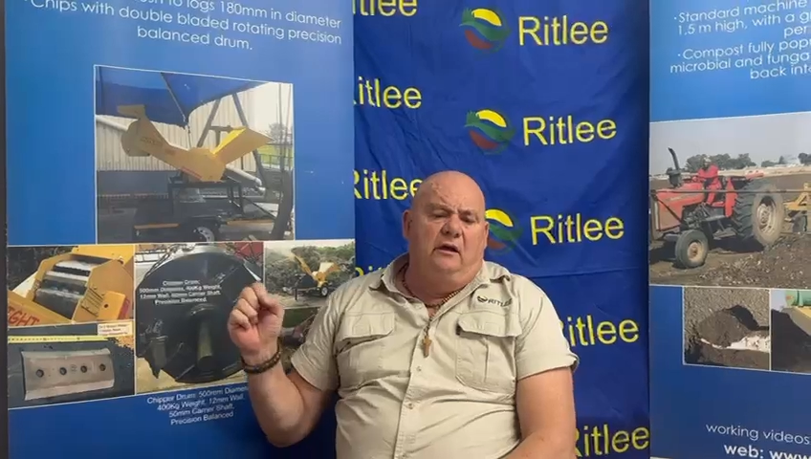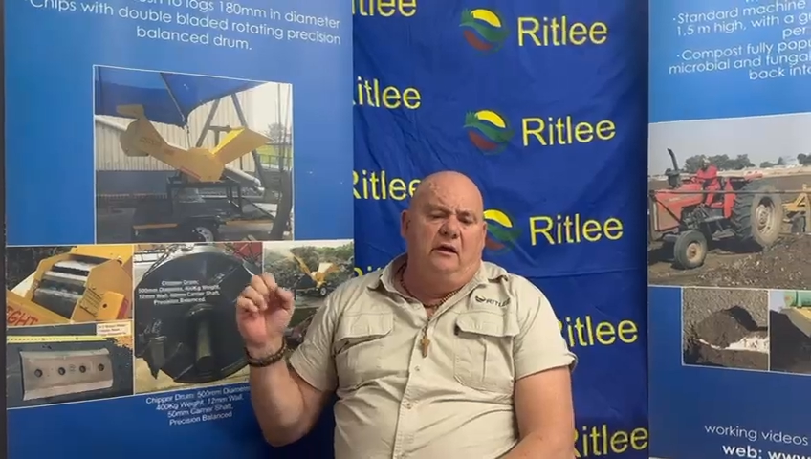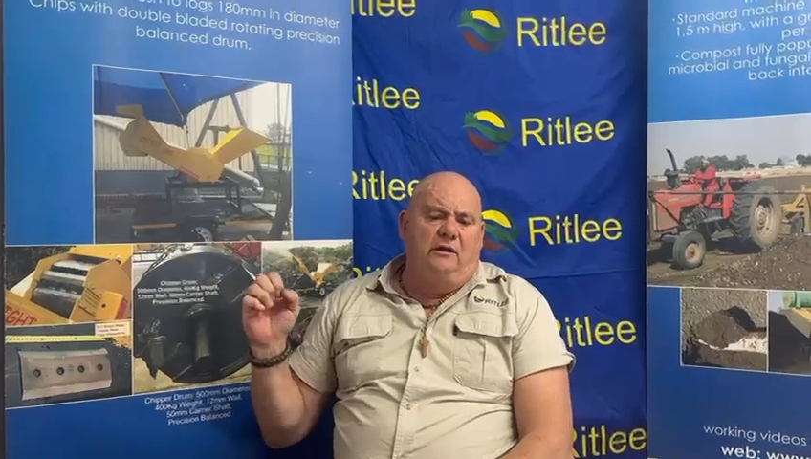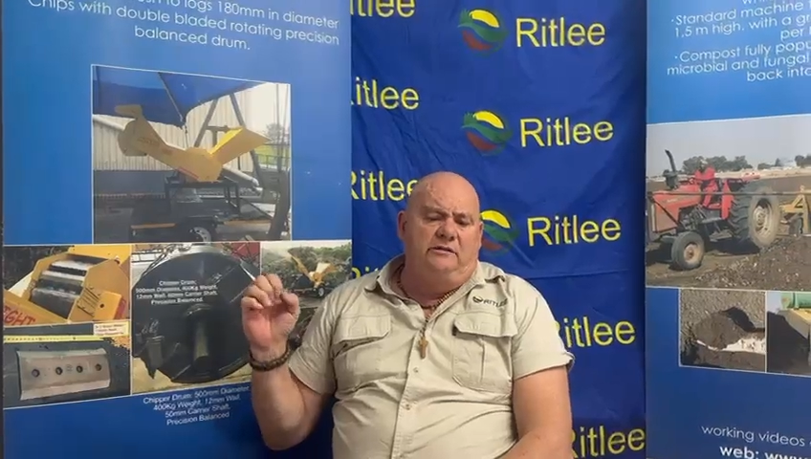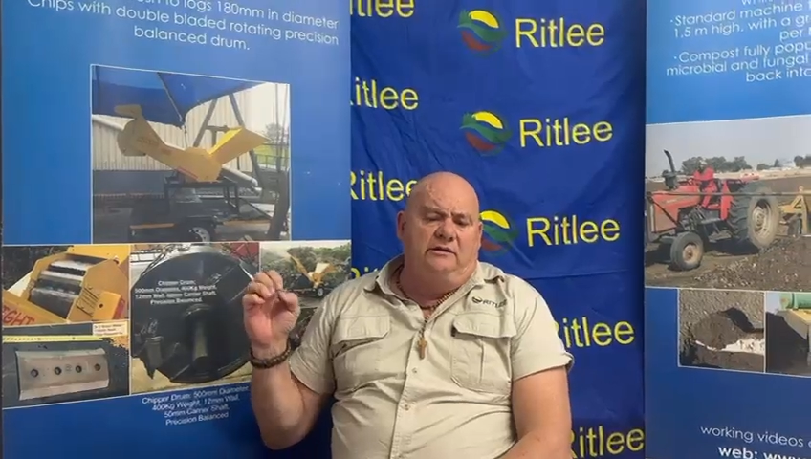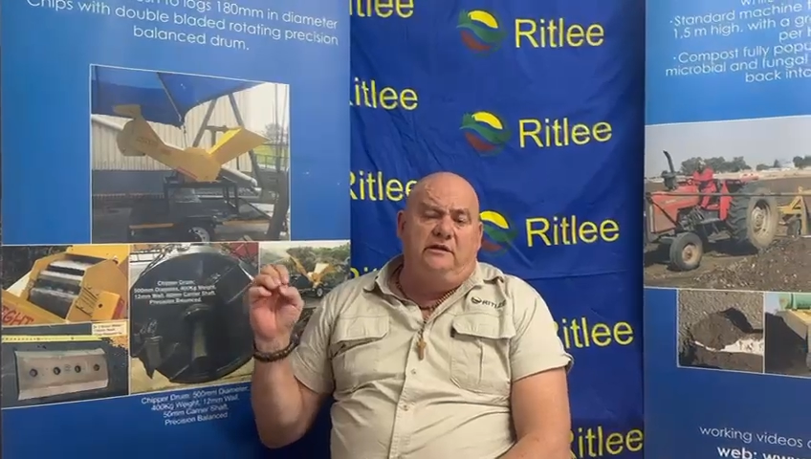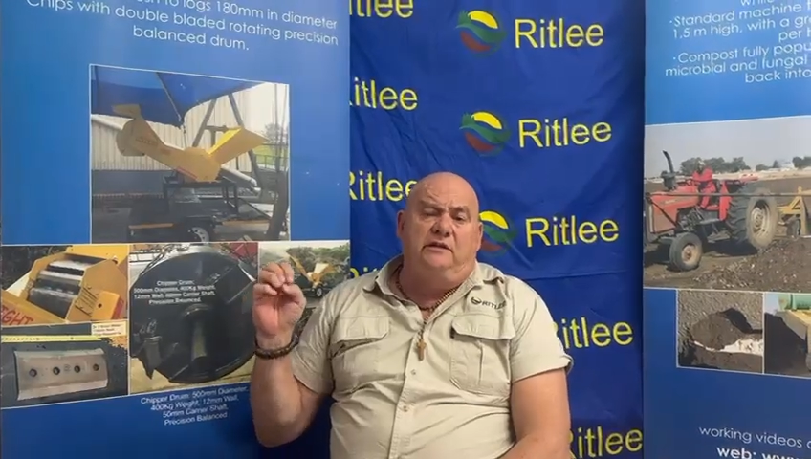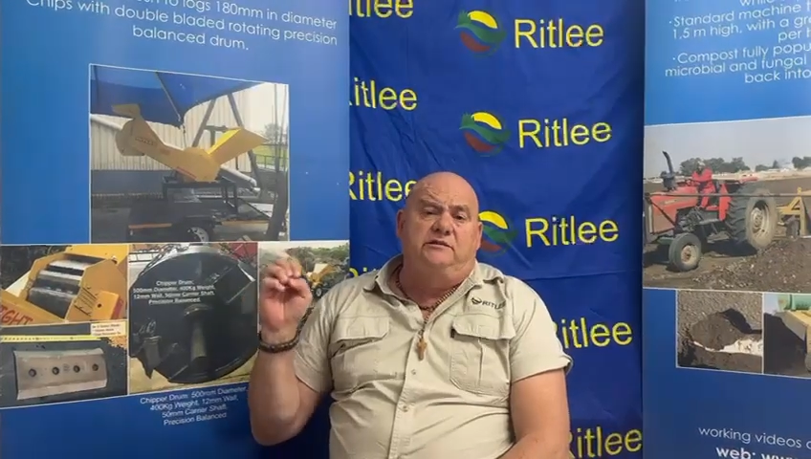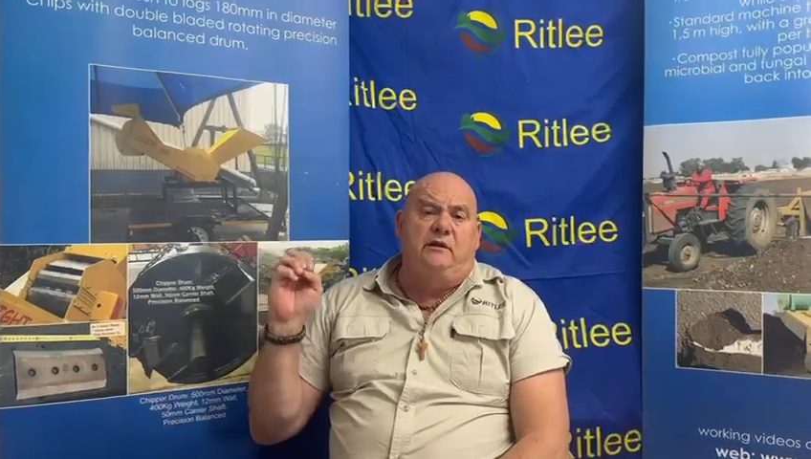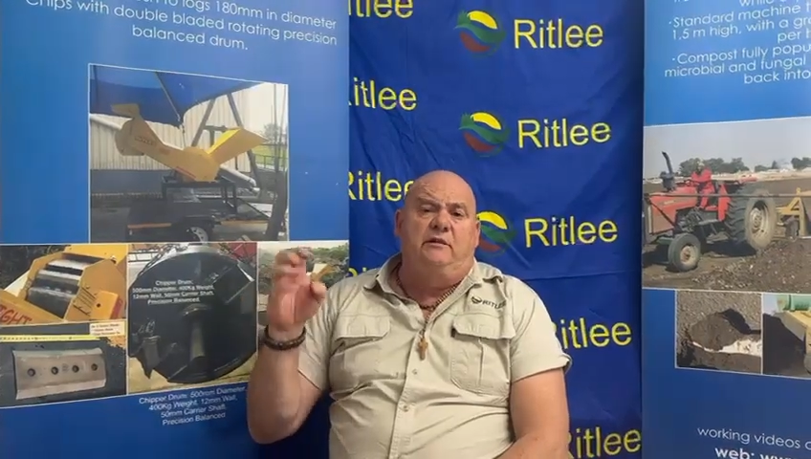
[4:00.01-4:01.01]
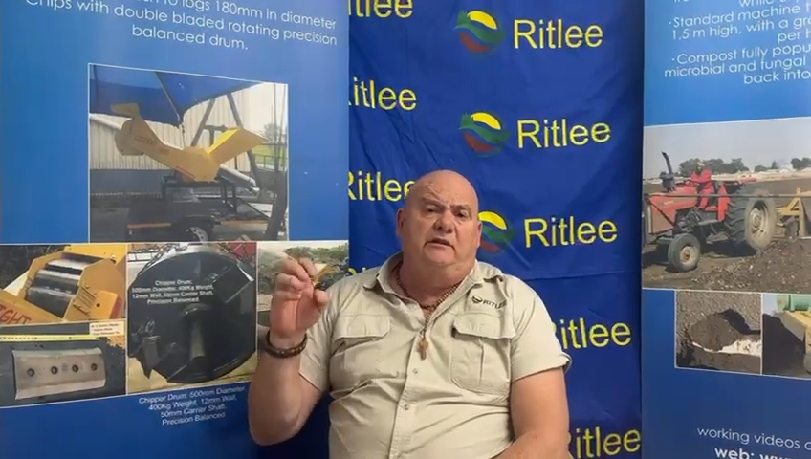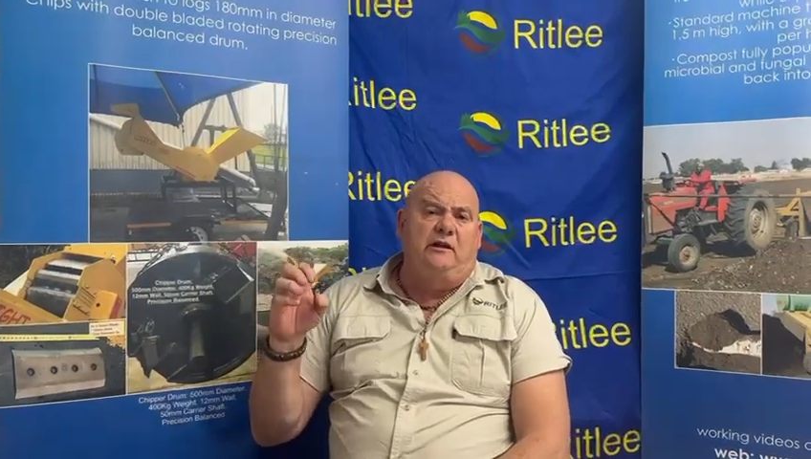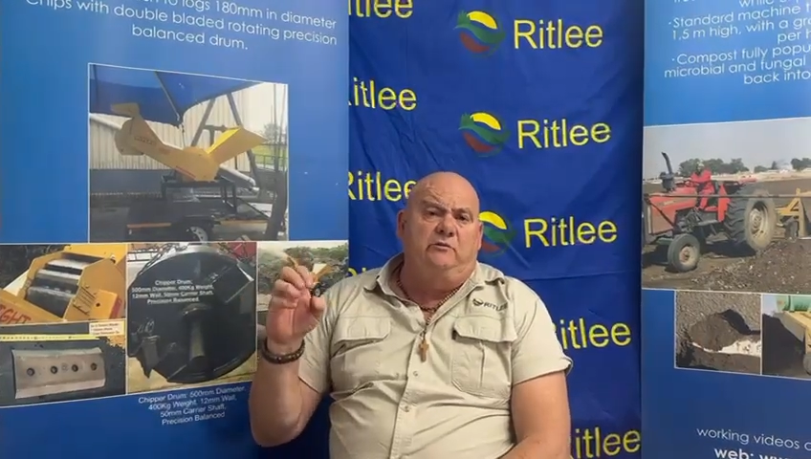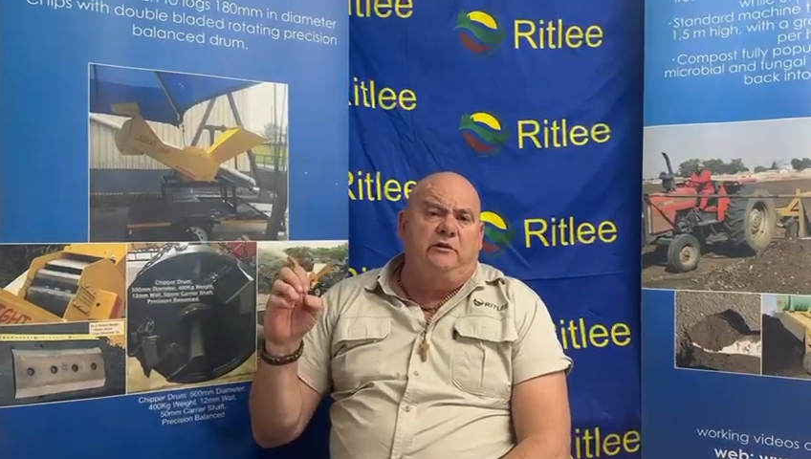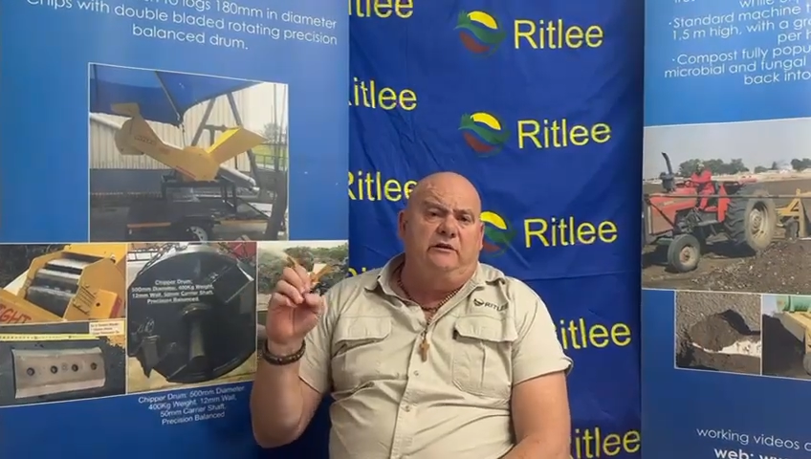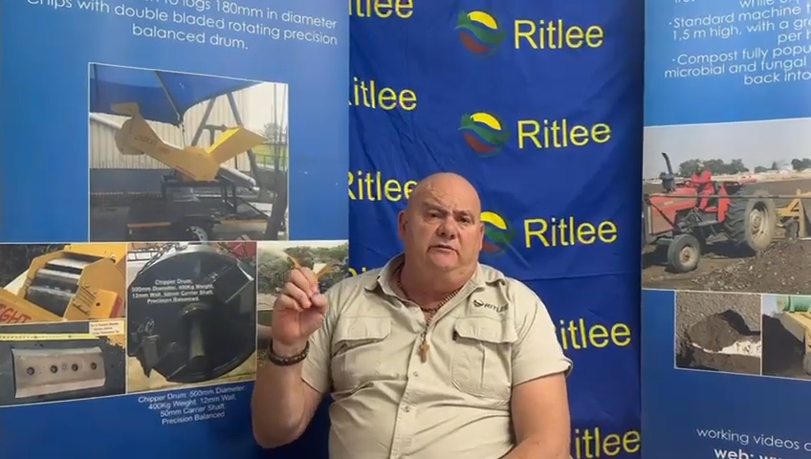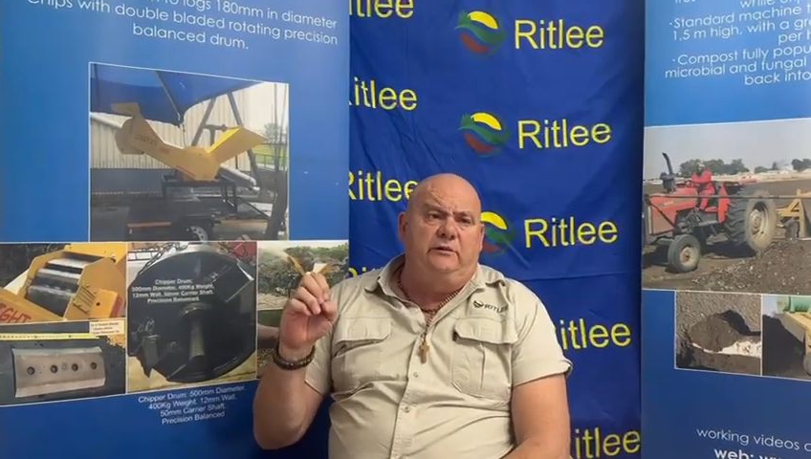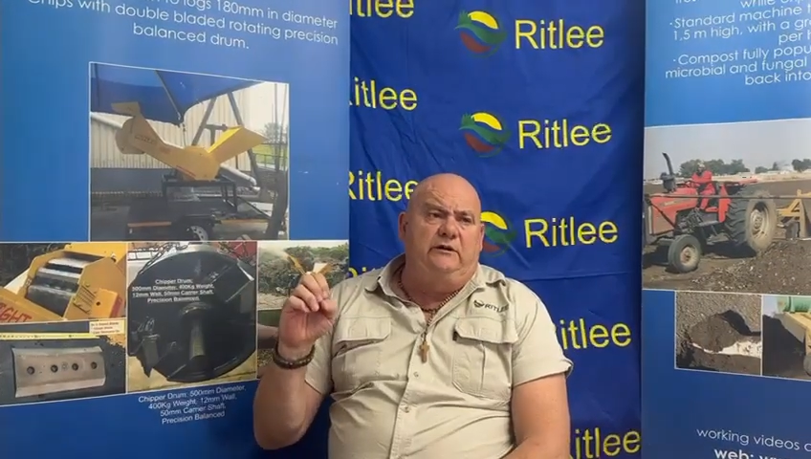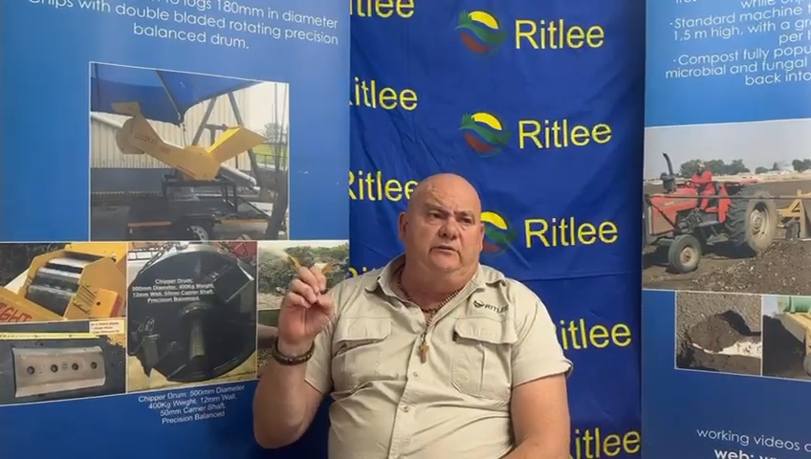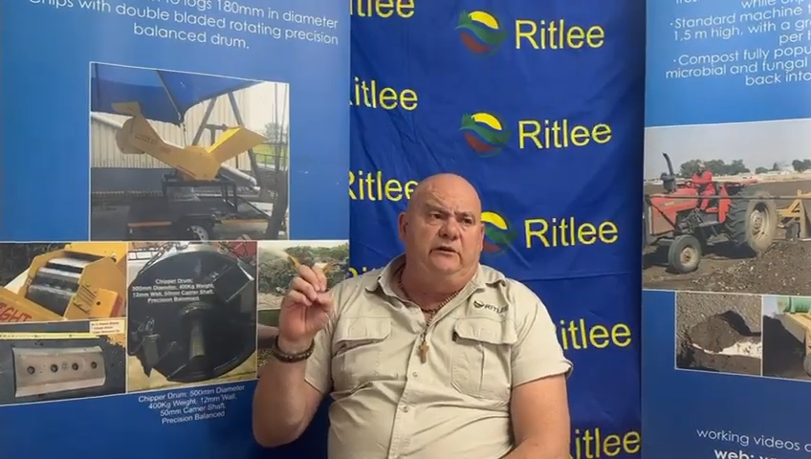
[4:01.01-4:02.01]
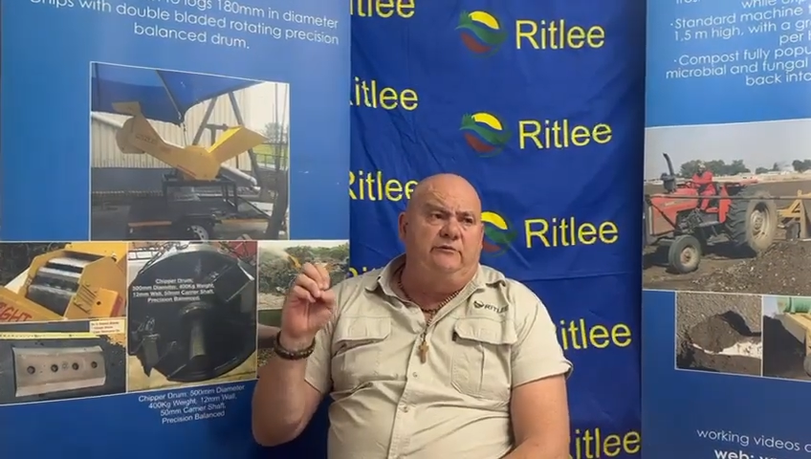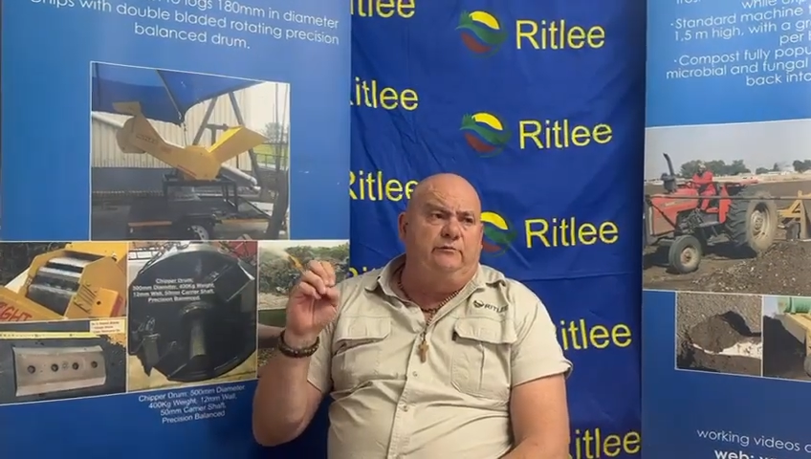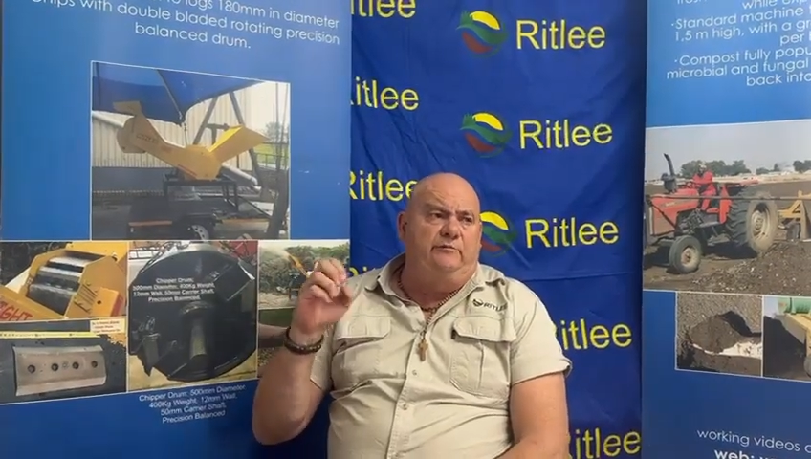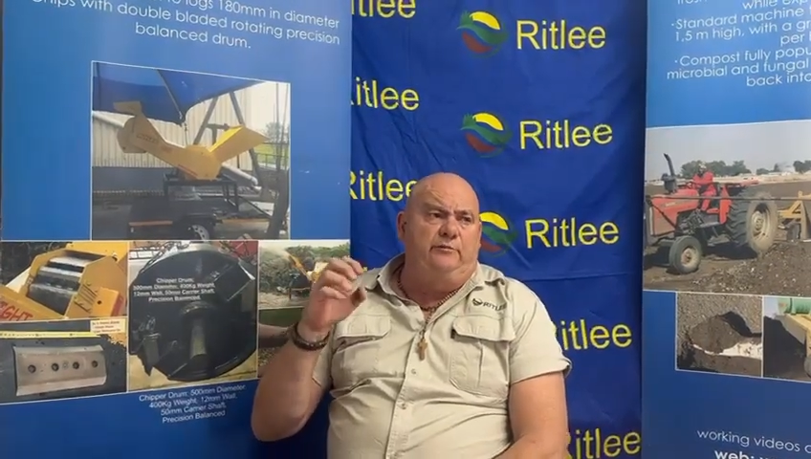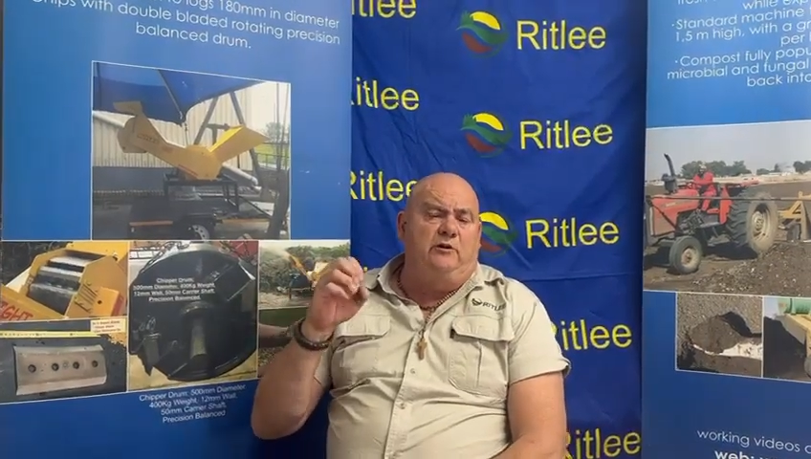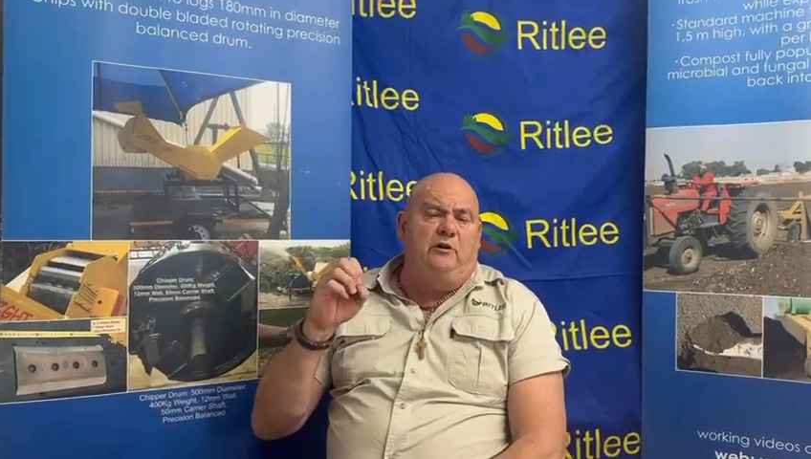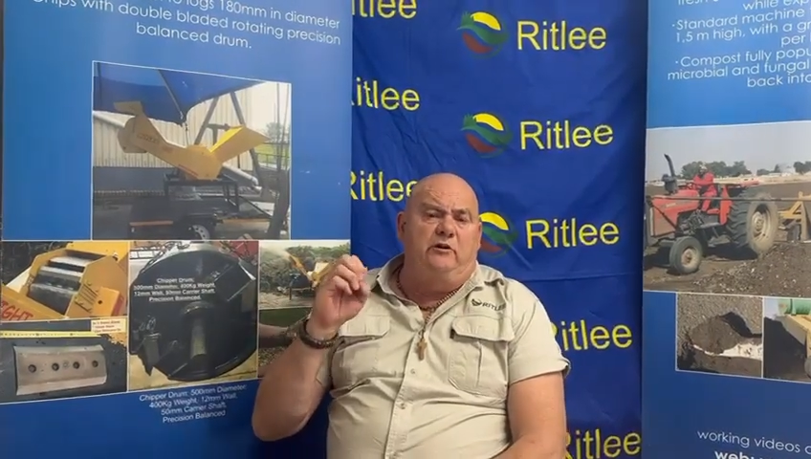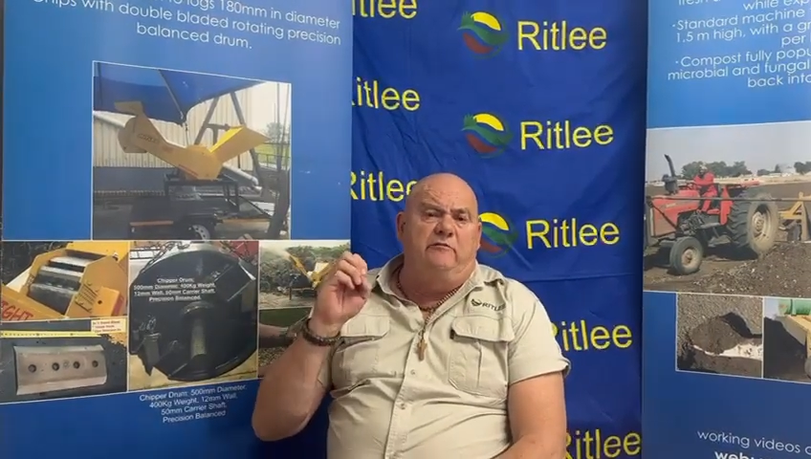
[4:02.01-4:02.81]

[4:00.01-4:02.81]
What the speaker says: It's something that we've put a lot